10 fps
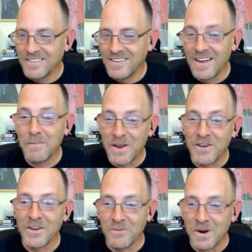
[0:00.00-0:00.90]
That'd be a
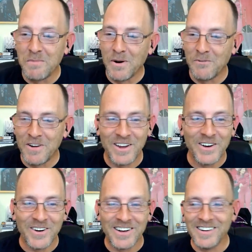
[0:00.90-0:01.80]
good repo
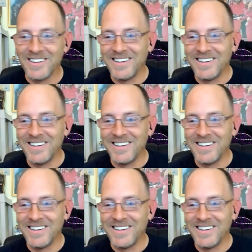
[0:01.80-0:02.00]
video, huh?